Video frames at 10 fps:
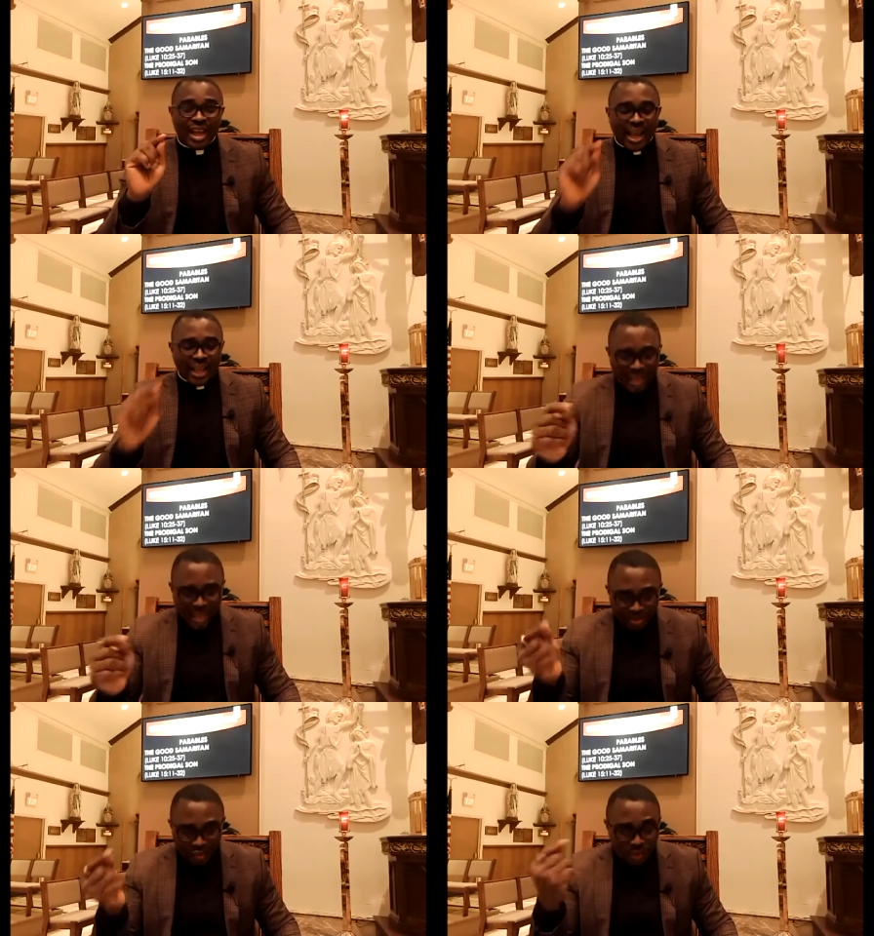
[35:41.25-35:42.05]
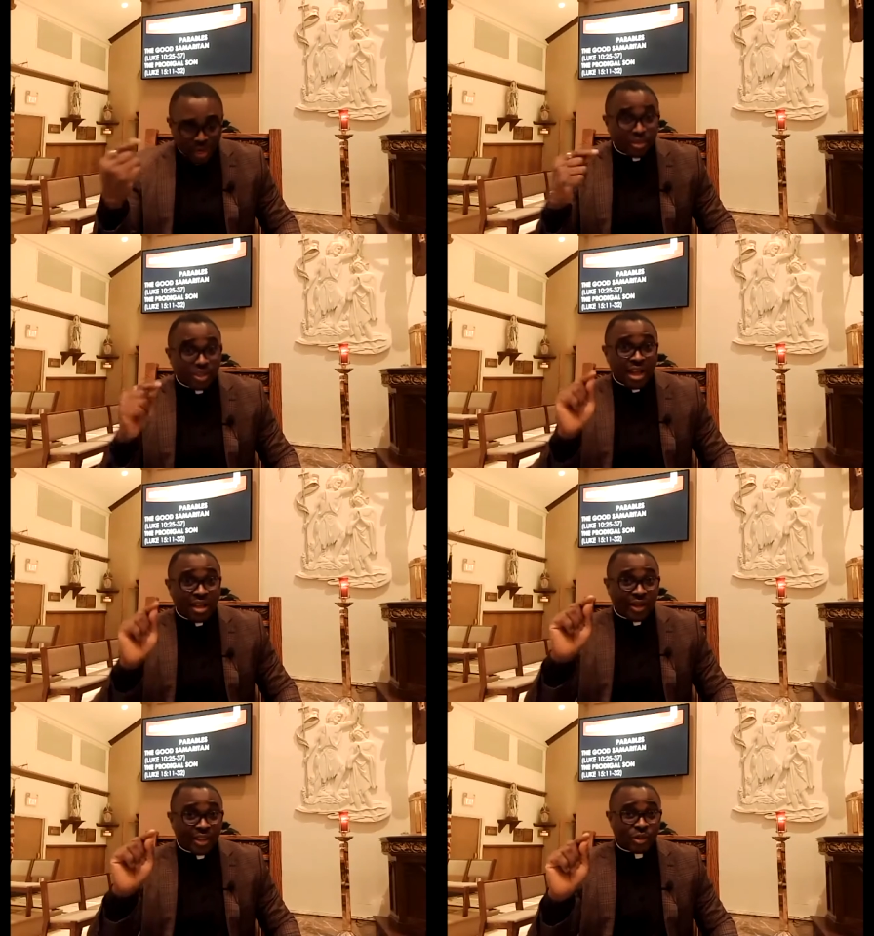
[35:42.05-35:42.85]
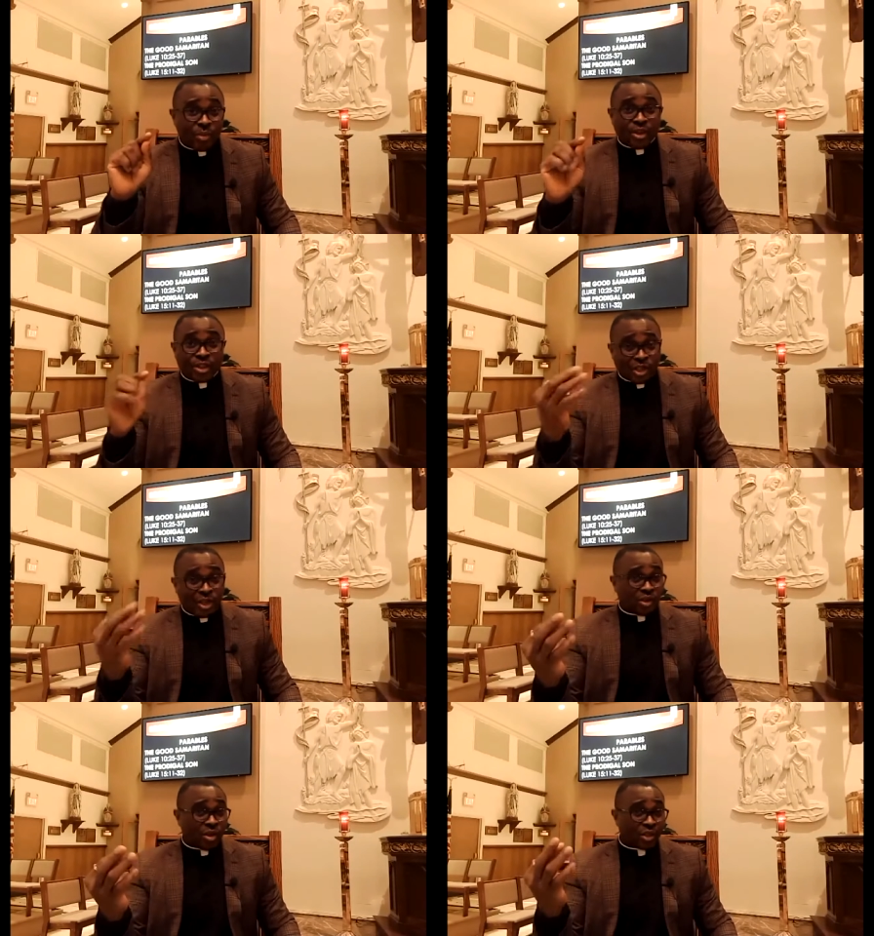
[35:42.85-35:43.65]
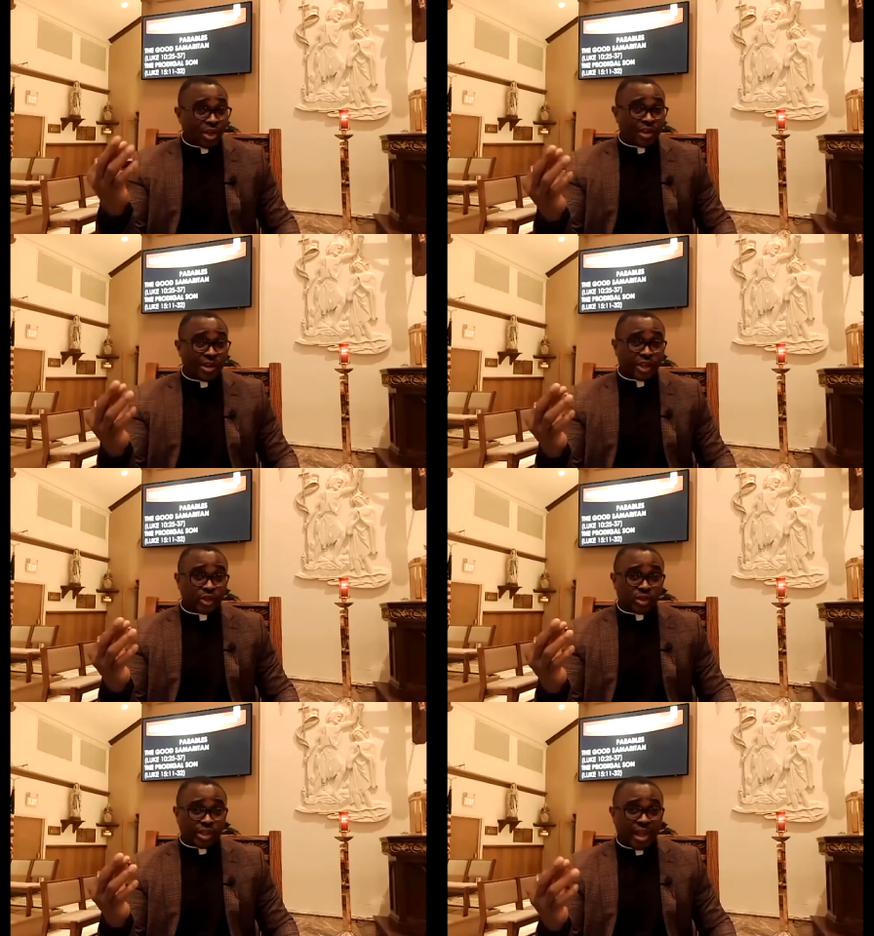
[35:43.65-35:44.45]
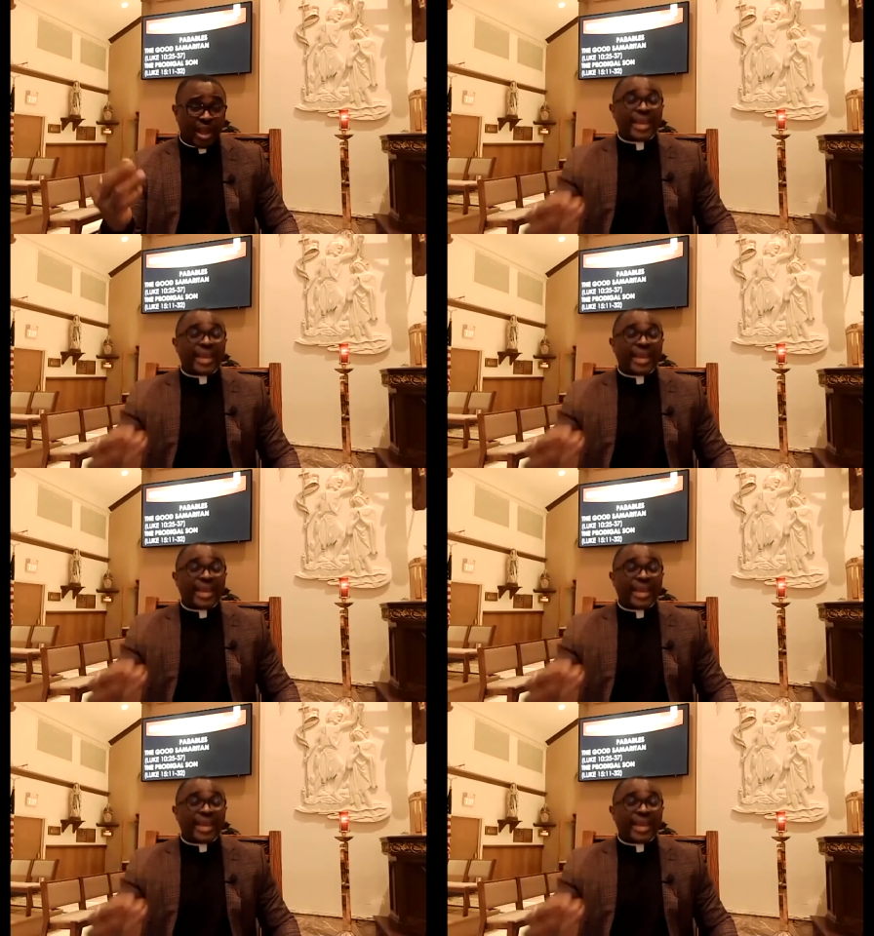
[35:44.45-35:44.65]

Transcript: And he came to himself, as some, some translations will say.